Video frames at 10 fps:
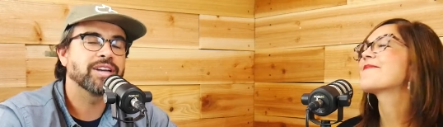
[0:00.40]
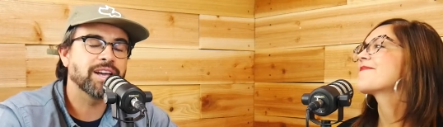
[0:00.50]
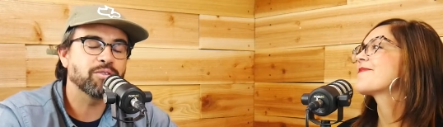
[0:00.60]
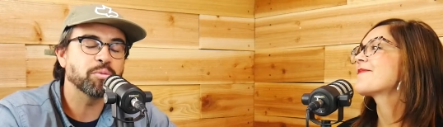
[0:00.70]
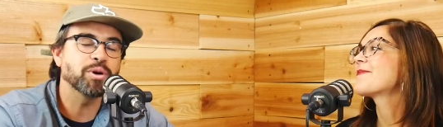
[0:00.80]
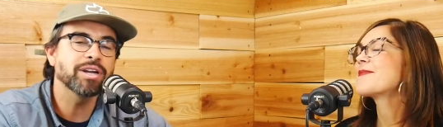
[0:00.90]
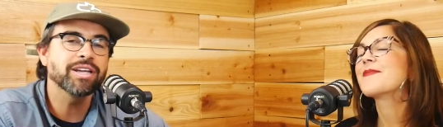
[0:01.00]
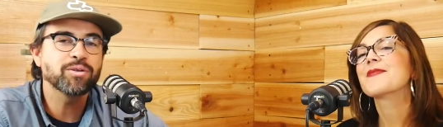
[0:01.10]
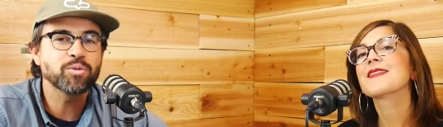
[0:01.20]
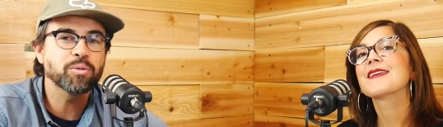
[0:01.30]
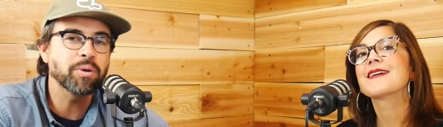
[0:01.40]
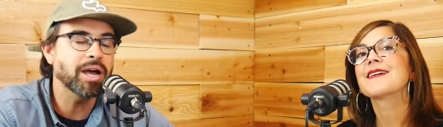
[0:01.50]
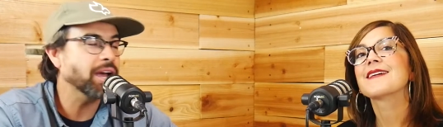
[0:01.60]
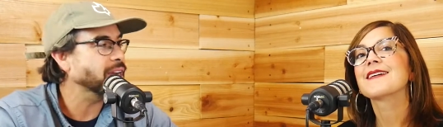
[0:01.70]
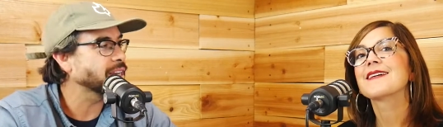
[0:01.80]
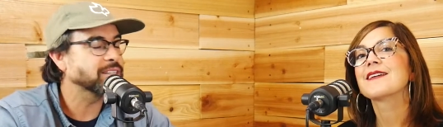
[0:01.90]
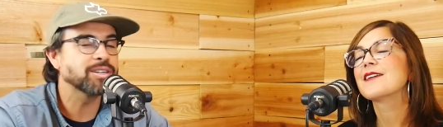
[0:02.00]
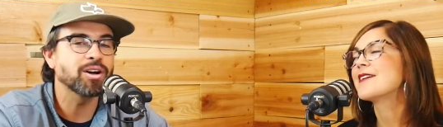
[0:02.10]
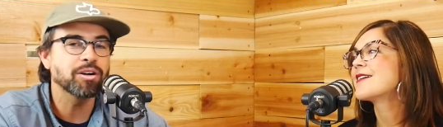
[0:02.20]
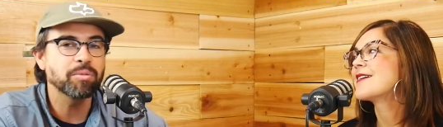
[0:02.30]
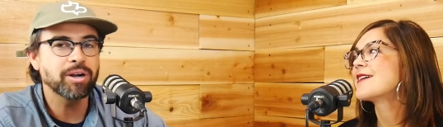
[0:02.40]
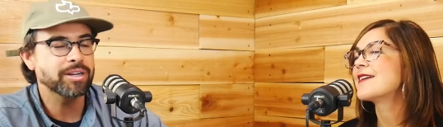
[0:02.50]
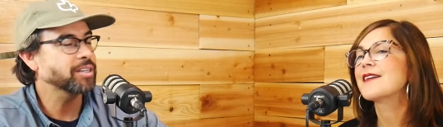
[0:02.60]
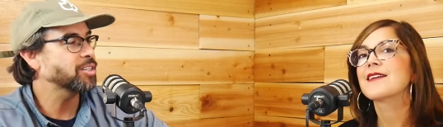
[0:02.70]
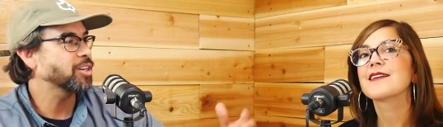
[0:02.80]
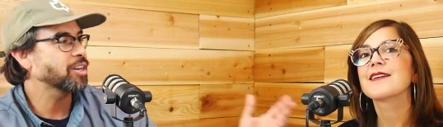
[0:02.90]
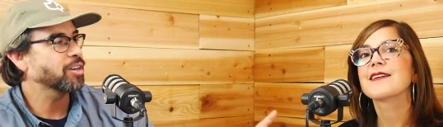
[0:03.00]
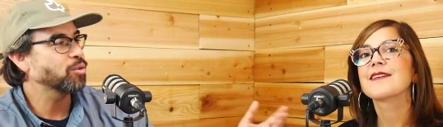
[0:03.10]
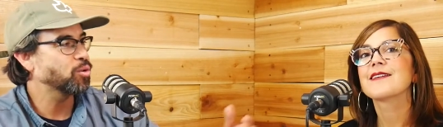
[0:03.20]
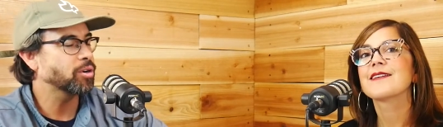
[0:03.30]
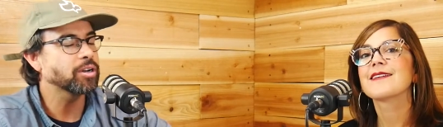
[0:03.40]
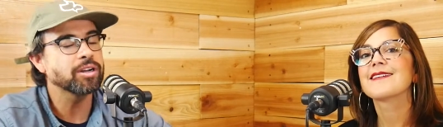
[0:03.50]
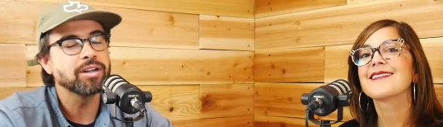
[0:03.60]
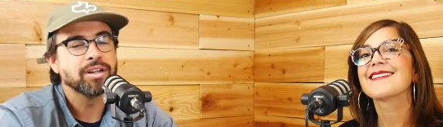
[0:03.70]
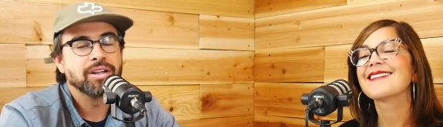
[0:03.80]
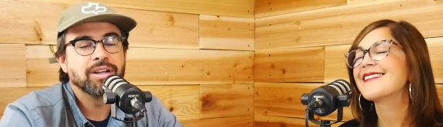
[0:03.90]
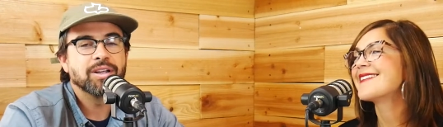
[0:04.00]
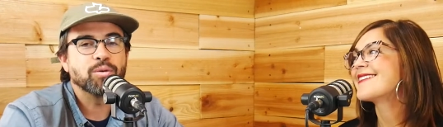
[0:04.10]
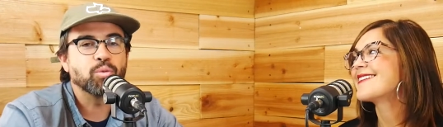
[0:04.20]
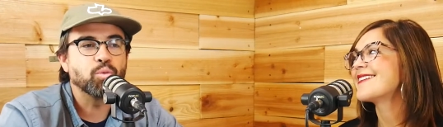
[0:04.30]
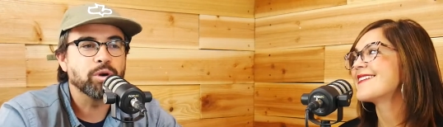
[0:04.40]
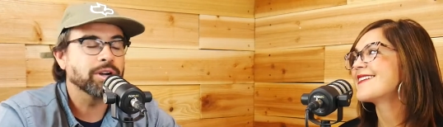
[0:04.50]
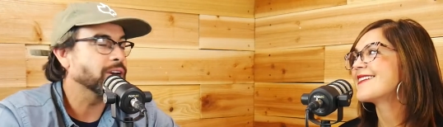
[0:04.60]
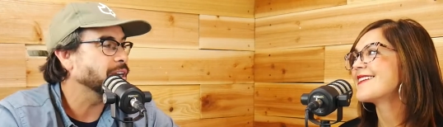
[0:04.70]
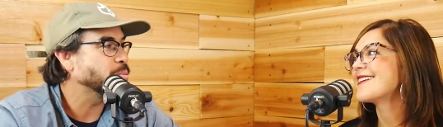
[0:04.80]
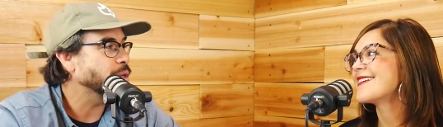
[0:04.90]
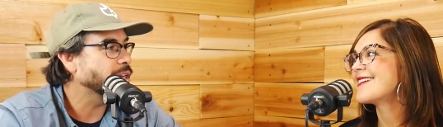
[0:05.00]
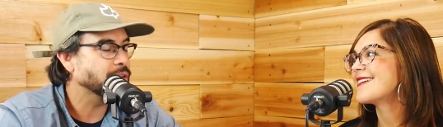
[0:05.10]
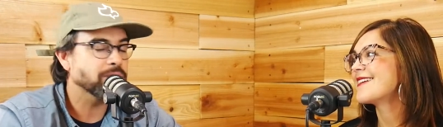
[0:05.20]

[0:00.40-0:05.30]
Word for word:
Speaker 1: hey, everybody, we're back. Let's talk about it. Chuck and Laura, we're going to be